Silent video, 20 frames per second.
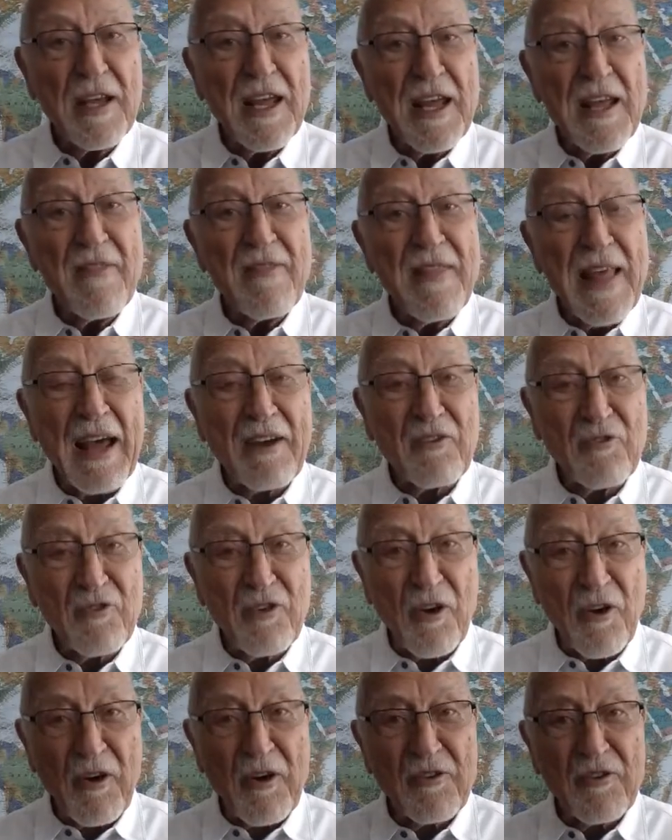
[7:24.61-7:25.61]
in that
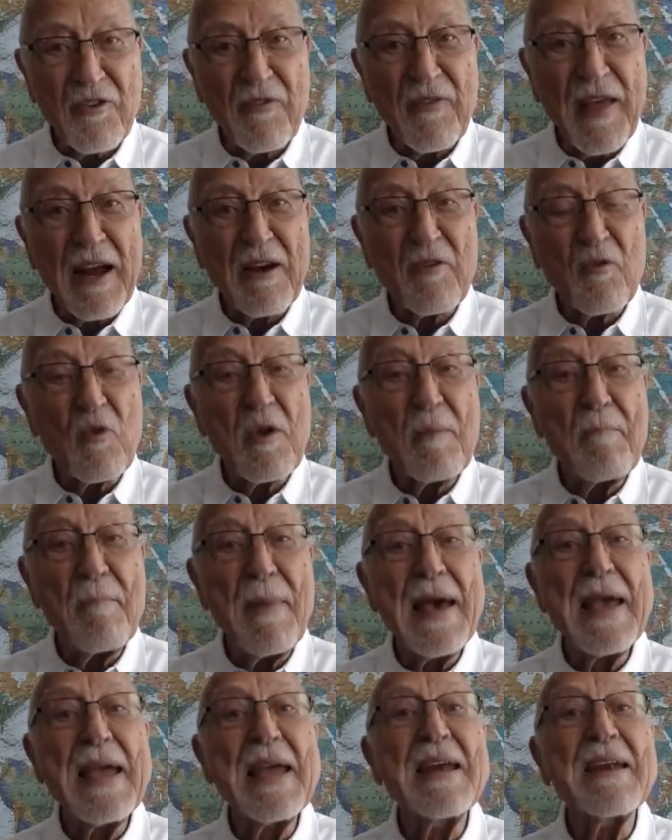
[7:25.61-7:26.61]
church that
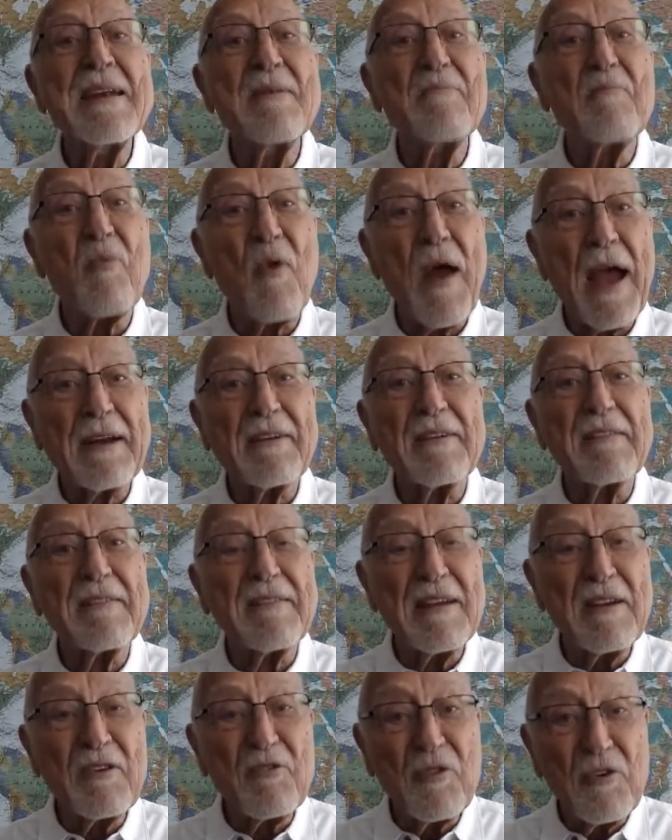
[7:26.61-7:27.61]
remained
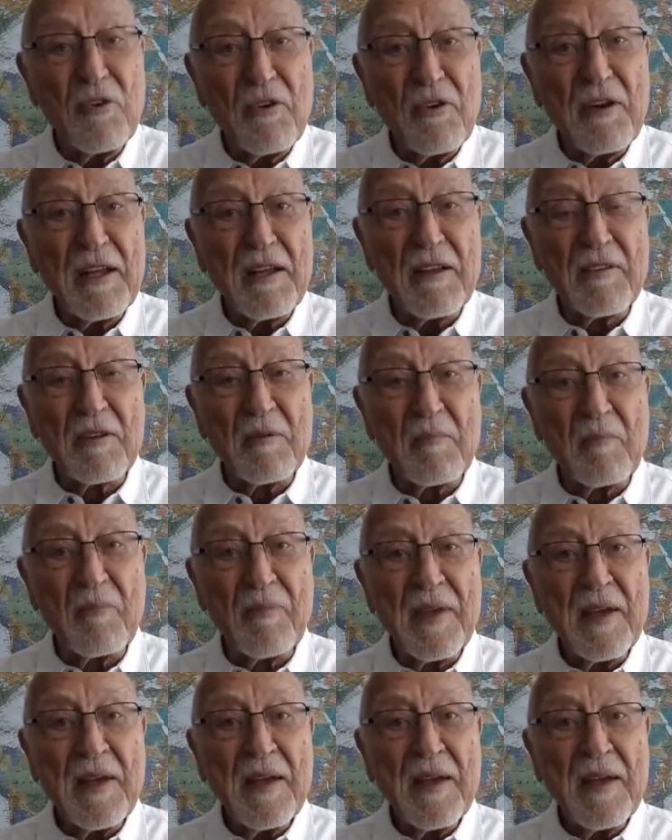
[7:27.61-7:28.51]
practicing Judaism